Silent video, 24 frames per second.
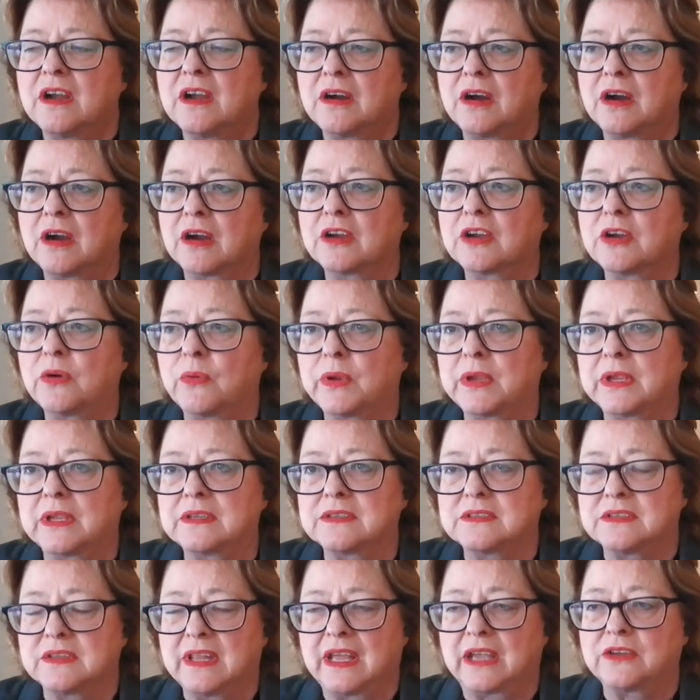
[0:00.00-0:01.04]
are going
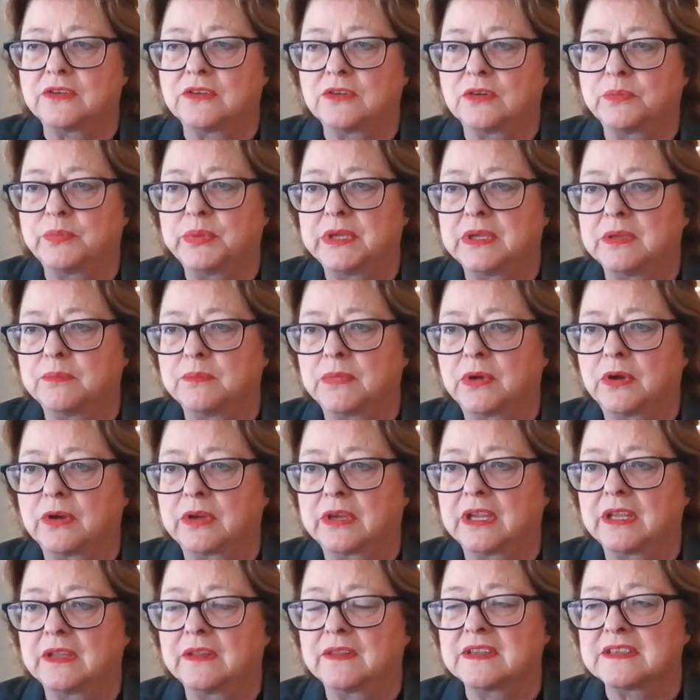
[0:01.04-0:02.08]
into that European market.